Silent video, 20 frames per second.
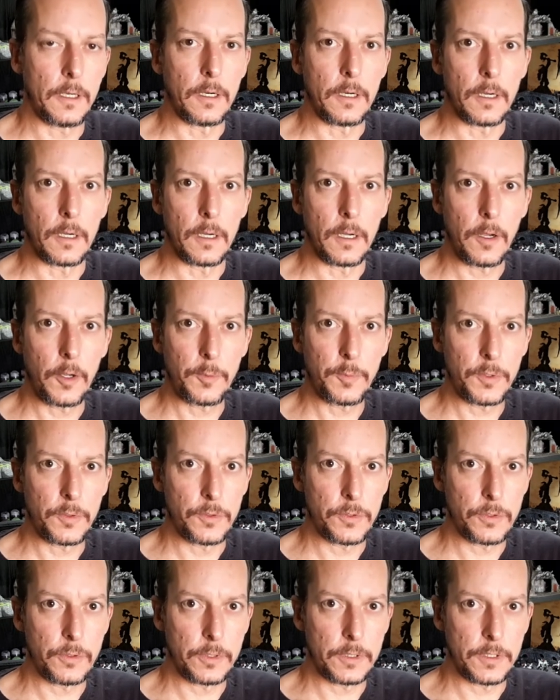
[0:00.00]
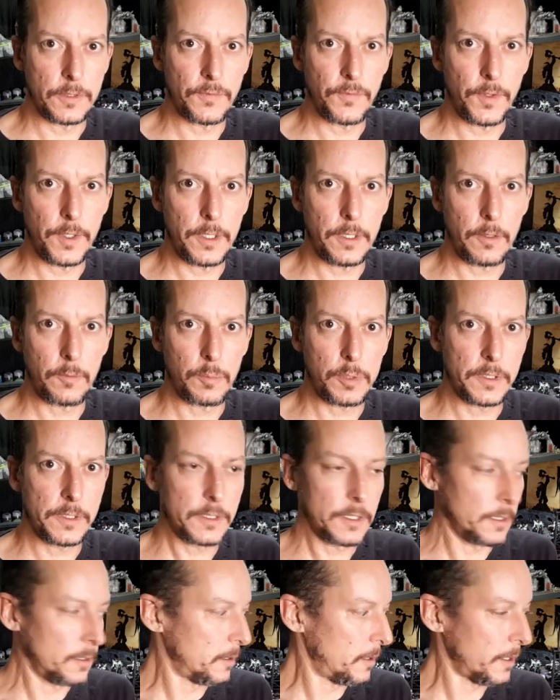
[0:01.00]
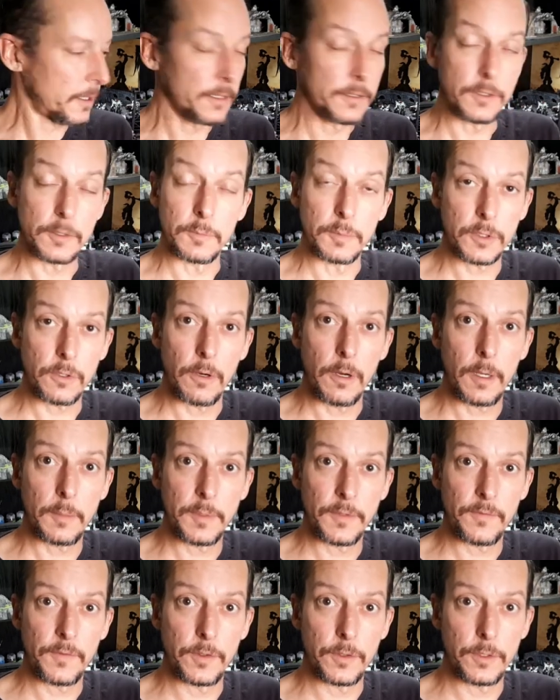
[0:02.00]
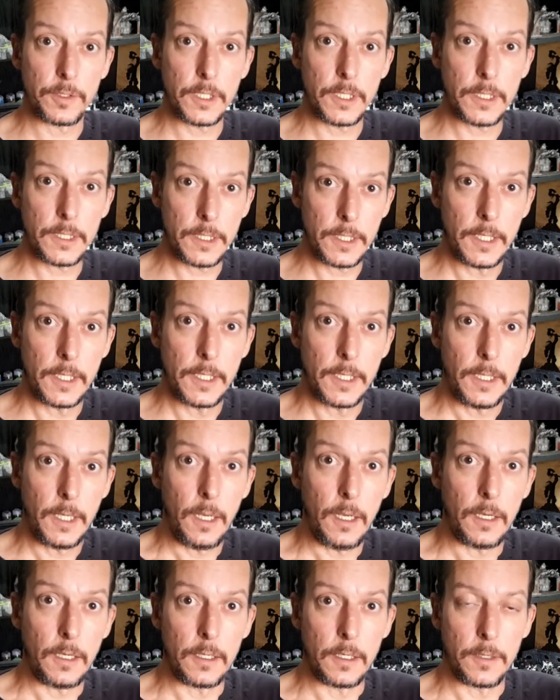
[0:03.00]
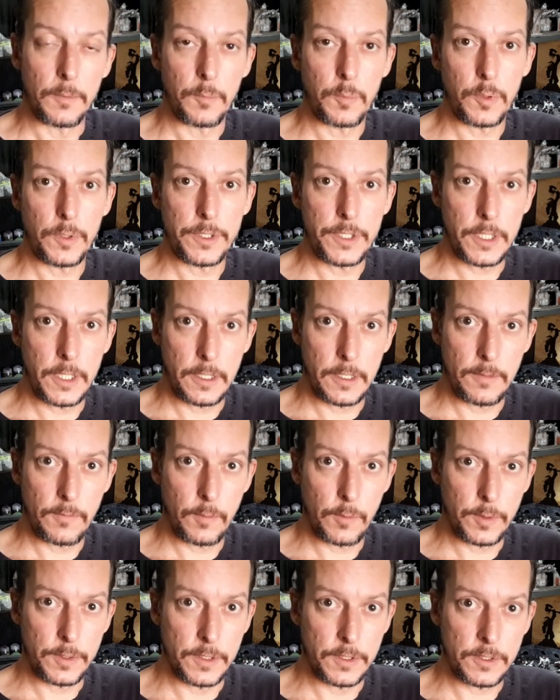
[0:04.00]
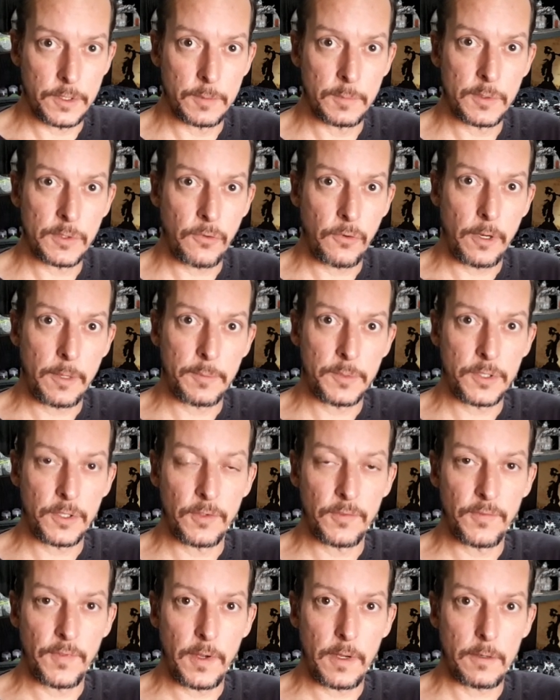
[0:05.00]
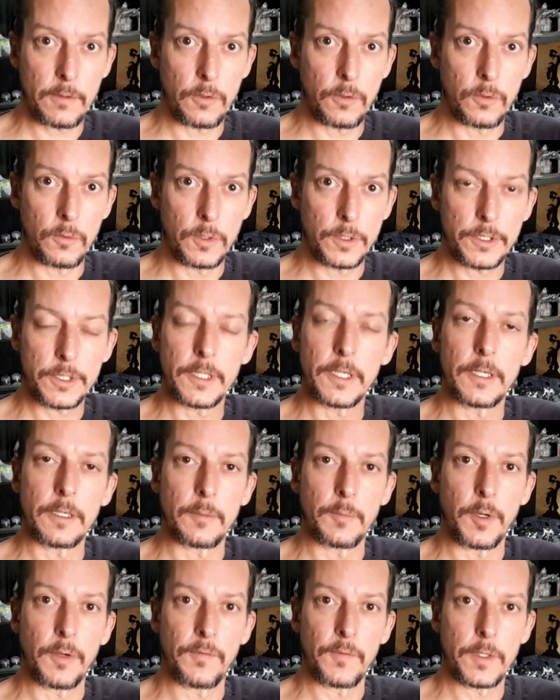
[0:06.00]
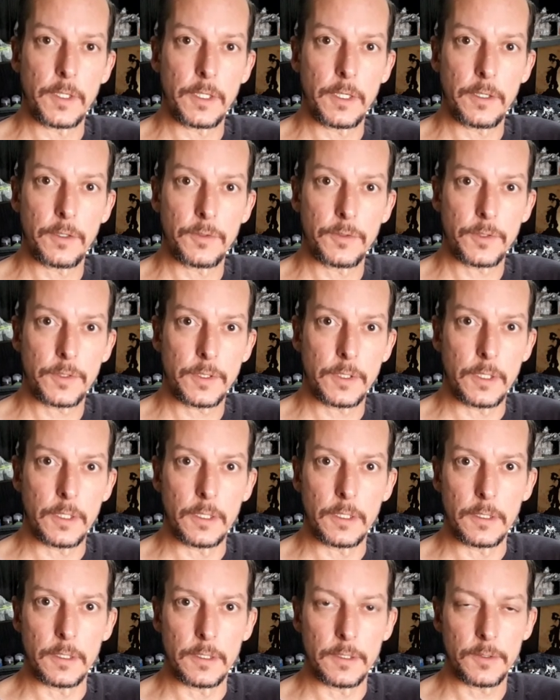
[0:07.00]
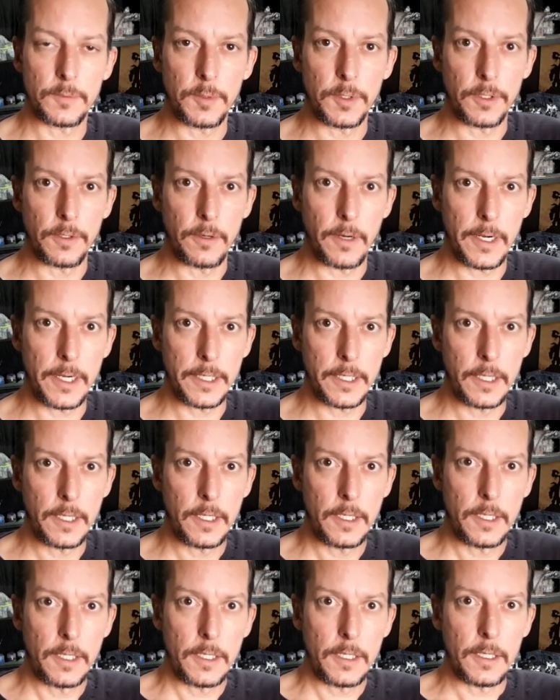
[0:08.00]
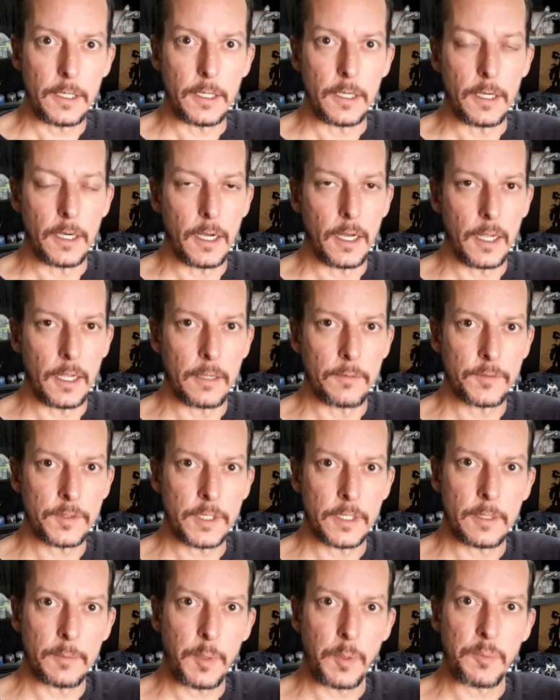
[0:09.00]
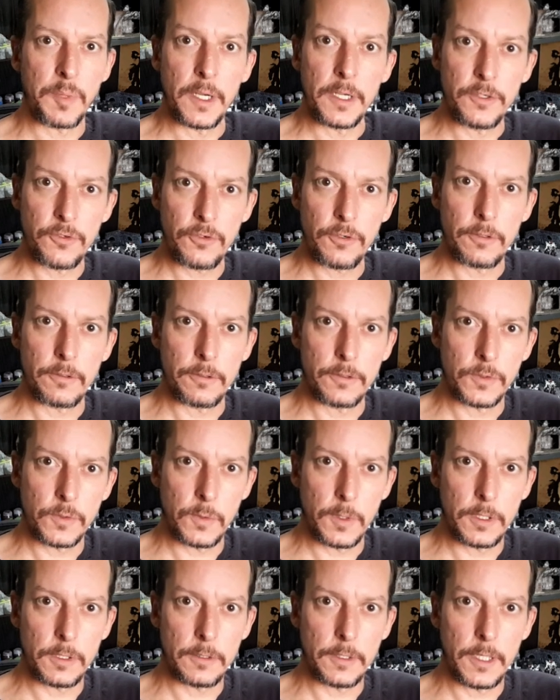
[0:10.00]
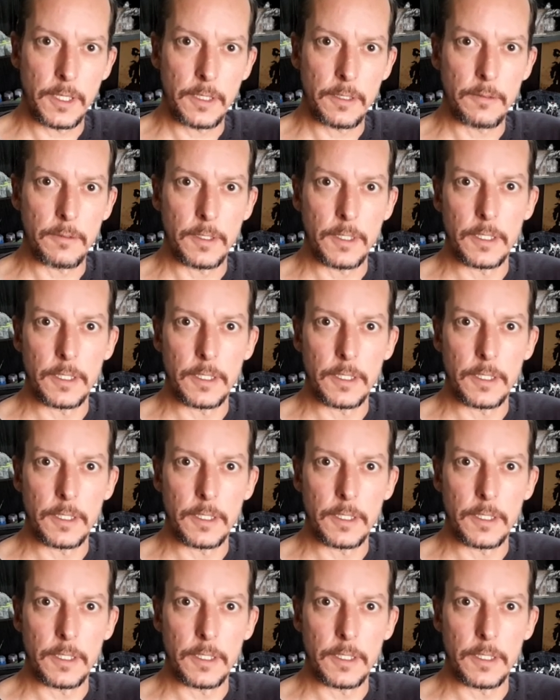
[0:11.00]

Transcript: I hope you enjoyed this video. Please hit like and subscribe if you did. Uh, appreciate everyone that subscribed so far or watched any of my videos. Uh, that's been great. Uh, I have set up a Patreon as well now.